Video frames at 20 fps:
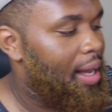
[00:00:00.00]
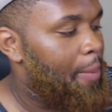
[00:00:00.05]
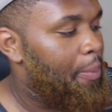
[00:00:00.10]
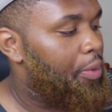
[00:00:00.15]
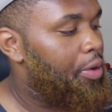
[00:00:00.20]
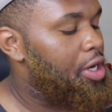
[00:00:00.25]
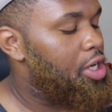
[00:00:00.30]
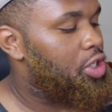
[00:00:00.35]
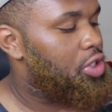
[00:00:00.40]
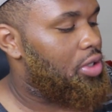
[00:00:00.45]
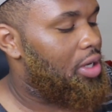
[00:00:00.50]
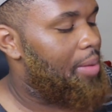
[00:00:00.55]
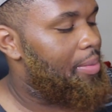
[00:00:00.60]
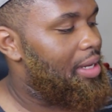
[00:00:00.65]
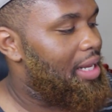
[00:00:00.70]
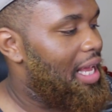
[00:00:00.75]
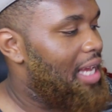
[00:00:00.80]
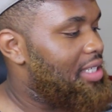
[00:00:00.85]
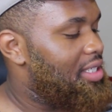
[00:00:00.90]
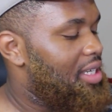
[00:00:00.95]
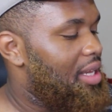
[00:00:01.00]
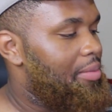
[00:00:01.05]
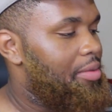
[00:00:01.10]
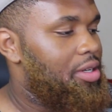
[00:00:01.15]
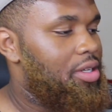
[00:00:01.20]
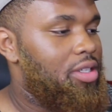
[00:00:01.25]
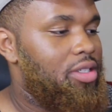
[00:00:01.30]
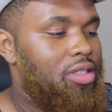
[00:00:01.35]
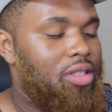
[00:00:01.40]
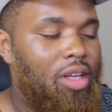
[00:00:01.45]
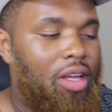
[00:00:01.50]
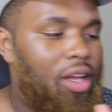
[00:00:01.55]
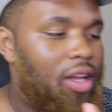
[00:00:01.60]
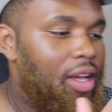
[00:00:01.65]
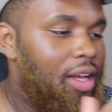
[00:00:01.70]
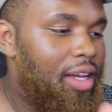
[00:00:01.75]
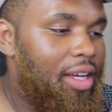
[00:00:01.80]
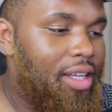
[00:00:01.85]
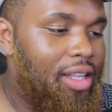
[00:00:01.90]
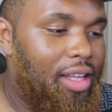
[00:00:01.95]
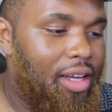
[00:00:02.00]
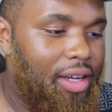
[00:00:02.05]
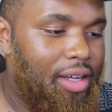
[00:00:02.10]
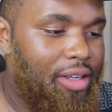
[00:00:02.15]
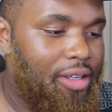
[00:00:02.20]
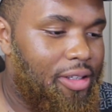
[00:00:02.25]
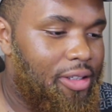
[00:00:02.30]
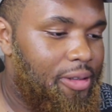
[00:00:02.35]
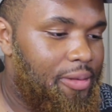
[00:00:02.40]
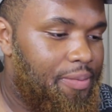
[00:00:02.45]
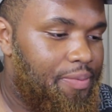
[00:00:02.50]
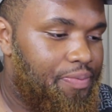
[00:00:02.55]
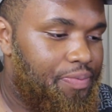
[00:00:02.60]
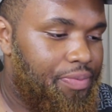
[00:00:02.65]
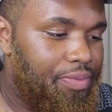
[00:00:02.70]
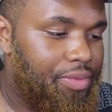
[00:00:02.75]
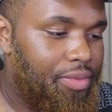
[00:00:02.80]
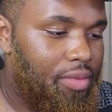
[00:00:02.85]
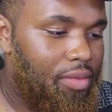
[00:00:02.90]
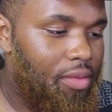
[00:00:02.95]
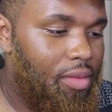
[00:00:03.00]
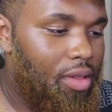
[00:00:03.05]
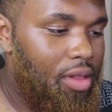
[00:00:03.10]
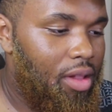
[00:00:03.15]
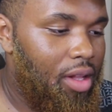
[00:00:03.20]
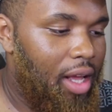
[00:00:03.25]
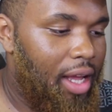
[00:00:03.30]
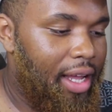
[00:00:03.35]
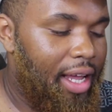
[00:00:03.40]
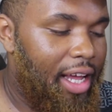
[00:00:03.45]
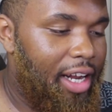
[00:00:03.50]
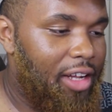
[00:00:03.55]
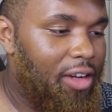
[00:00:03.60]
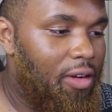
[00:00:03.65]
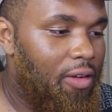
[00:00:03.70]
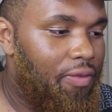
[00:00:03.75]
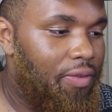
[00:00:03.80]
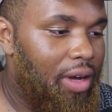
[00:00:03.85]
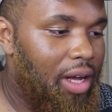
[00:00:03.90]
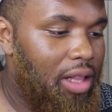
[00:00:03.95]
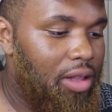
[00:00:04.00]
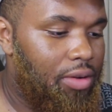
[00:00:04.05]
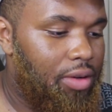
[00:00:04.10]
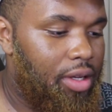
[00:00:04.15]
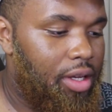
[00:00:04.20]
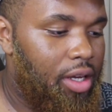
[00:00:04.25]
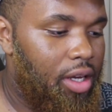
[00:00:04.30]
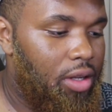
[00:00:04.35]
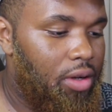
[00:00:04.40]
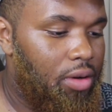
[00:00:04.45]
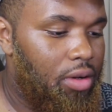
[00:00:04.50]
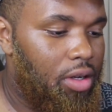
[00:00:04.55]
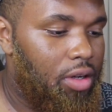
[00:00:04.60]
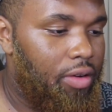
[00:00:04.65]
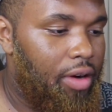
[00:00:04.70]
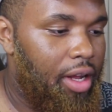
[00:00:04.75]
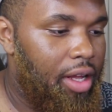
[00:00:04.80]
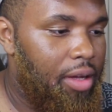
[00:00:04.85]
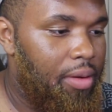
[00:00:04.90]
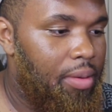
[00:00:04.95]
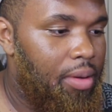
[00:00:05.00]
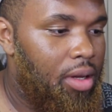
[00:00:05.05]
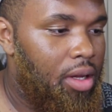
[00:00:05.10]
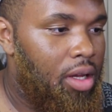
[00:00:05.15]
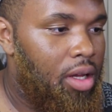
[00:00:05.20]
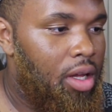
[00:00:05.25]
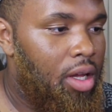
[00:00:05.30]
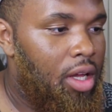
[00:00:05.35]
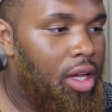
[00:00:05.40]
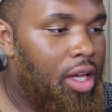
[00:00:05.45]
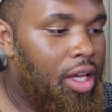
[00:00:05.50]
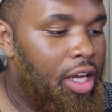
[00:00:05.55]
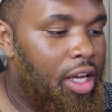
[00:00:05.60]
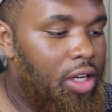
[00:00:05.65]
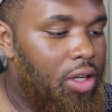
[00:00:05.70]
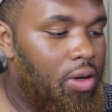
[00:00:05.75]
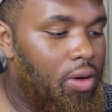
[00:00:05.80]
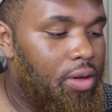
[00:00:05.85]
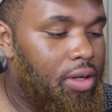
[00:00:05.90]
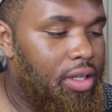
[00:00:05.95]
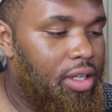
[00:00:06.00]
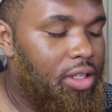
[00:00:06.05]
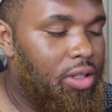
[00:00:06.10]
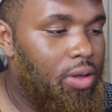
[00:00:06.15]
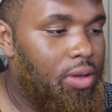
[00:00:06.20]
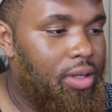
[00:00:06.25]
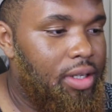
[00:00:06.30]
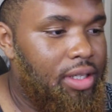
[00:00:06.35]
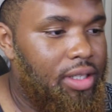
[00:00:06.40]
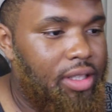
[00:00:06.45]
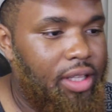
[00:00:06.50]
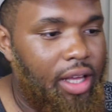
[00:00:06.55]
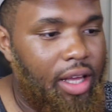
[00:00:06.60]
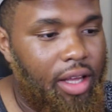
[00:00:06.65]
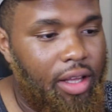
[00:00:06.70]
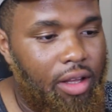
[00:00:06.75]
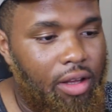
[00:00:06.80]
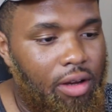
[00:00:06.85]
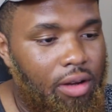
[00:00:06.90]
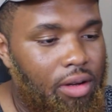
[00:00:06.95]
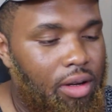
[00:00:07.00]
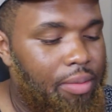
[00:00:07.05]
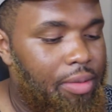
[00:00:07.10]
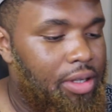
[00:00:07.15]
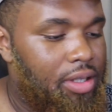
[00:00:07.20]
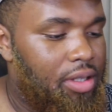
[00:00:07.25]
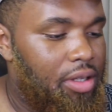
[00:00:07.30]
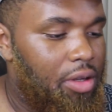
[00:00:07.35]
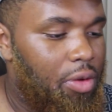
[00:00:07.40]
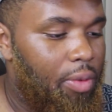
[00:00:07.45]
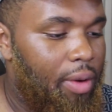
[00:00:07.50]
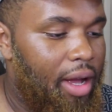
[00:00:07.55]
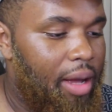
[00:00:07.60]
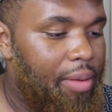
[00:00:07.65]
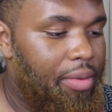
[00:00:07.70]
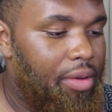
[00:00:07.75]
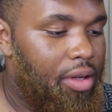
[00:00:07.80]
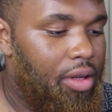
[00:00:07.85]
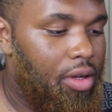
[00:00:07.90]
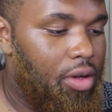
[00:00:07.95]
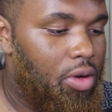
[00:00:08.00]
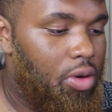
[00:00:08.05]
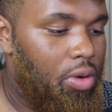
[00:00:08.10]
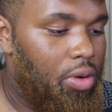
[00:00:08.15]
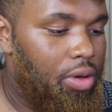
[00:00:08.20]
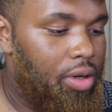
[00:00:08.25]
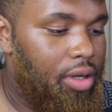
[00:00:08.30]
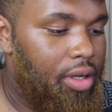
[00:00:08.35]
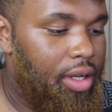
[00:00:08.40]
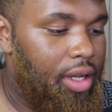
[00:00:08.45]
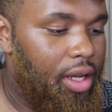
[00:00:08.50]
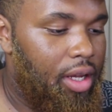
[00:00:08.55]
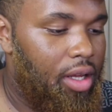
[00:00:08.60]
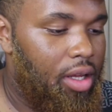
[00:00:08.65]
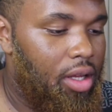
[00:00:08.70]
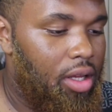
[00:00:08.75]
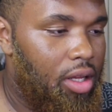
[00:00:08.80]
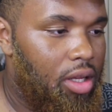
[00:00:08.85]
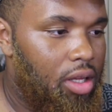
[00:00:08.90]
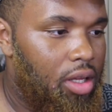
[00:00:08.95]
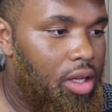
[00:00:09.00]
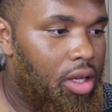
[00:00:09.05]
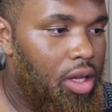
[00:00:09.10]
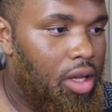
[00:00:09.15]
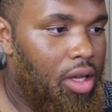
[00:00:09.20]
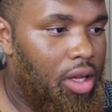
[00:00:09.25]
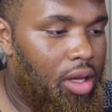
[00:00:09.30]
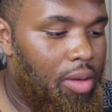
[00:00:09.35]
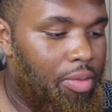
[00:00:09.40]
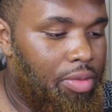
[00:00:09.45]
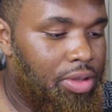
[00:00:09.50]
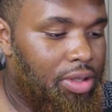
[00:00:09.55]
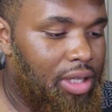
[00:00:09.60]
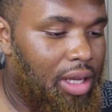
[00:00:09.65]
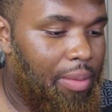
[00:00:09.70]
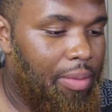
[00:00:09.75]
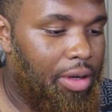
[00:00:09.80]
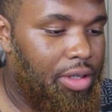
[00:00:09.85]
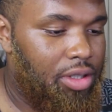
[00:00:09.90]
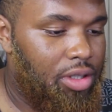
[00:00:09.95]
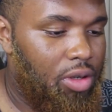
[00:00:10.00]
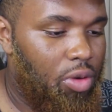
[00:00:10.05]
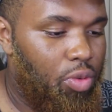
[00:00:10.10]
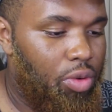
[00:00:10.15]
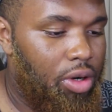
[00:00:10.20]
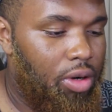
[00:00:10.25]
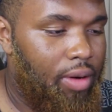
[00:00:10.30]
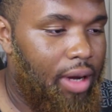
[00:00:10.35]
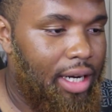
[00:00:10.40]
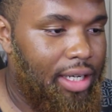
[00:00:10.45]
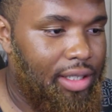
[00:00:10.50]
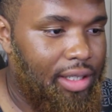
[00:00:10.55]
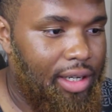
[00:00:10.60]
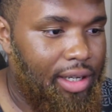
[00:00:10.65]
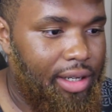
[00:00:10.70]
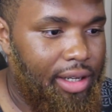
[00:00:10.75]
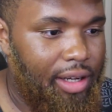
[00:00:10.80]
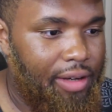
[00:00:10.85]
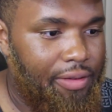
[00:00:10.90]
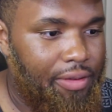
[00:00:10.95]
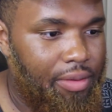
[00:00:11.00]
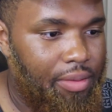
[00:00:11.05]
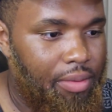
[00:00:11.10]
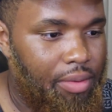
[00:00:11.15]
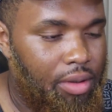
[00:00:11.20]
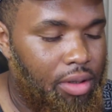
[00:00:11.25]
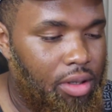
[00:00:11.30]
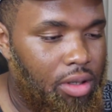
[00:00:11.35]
I'm pretty sure. Let me actually let me just look at this. I gotta go follow the kid on the gram. He doing he doing this thing, yo. Let me see. YBN Cordae. Let me see how much the world actually love him.